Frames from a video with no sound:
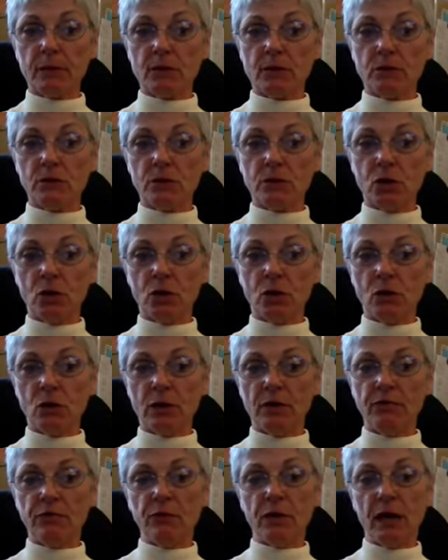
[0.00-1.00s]
So
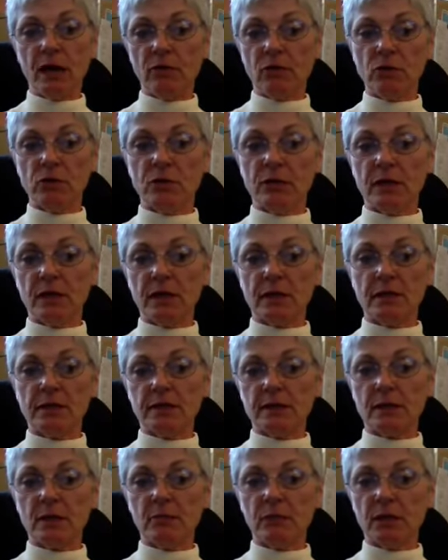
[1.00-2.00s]
if you gave her
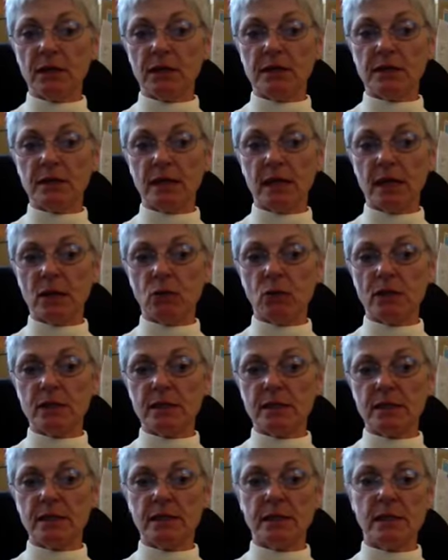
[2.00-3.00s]
some things like,
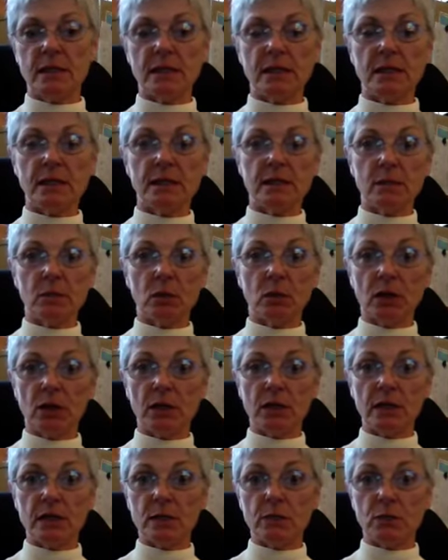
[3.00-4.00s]
what's the
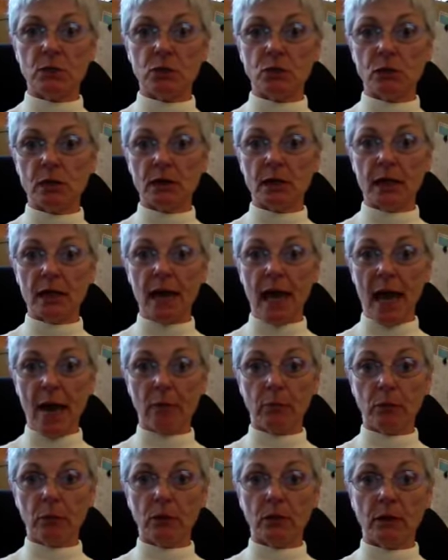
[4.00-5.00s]
similarities between an
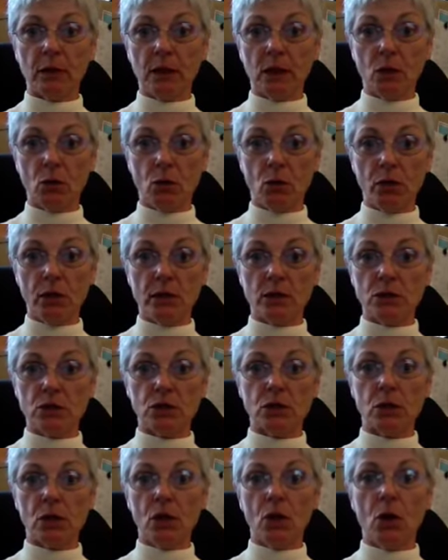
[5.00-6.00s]
apple and an
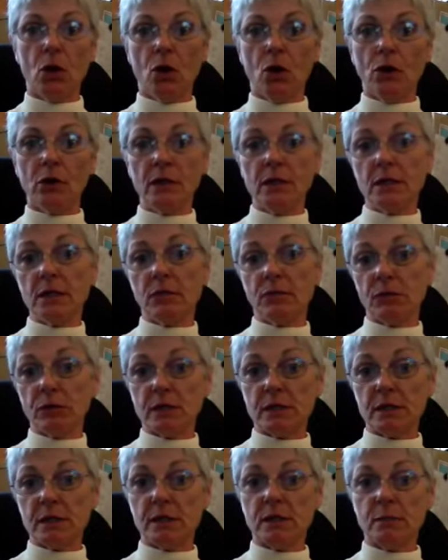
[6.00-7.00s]
orange, or the
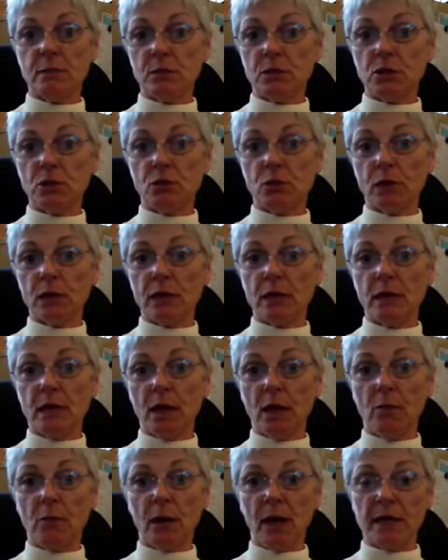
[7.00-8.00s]
differences between
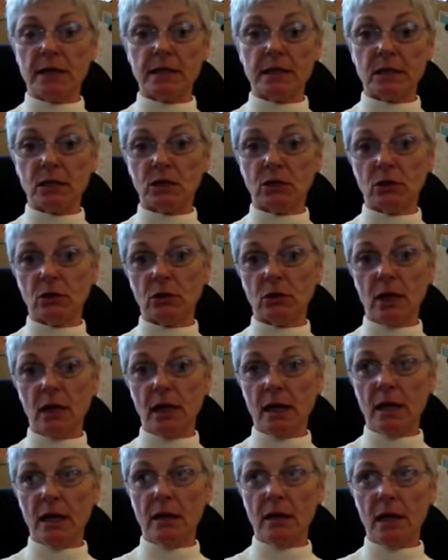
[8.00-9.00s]
a bicycle
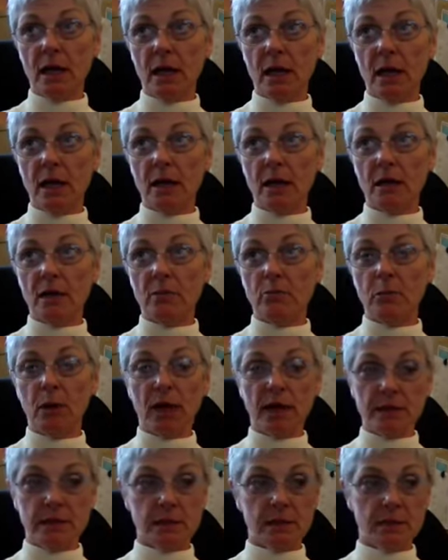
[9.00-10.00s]
and a
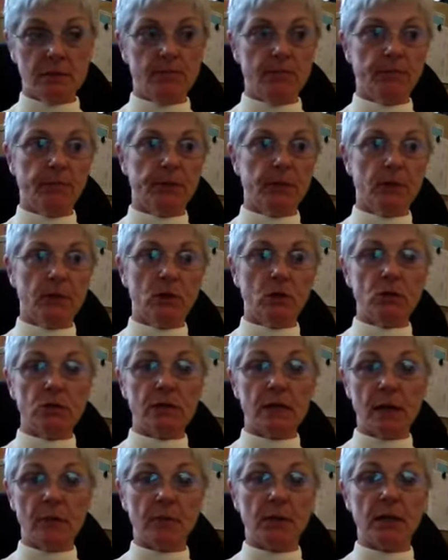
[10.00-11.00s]
bus, those
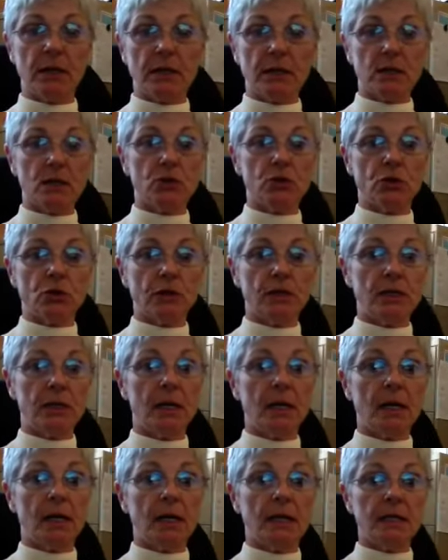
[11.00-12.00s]
type of things, you could
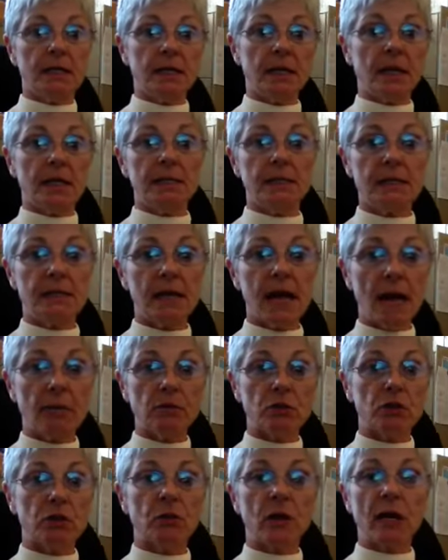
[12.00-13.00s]
test
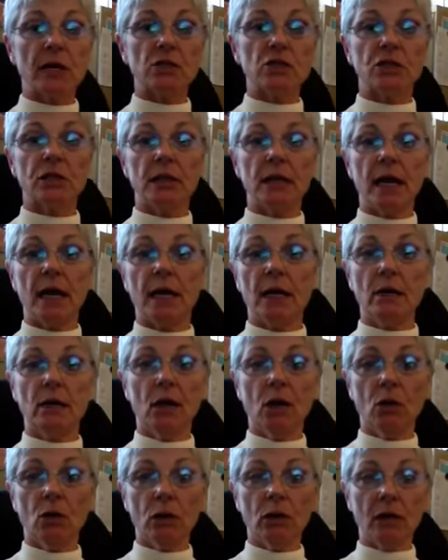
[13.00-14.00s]
abstraction at a
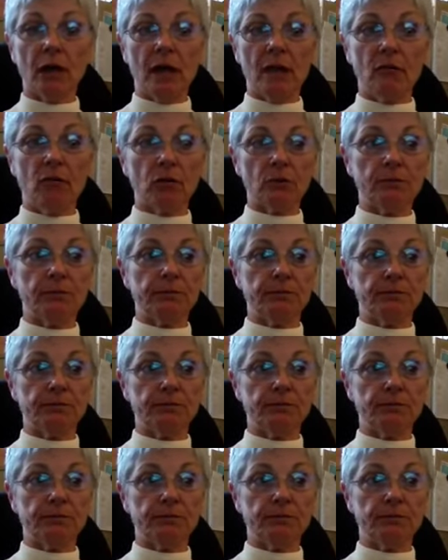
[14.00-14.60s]
lower level.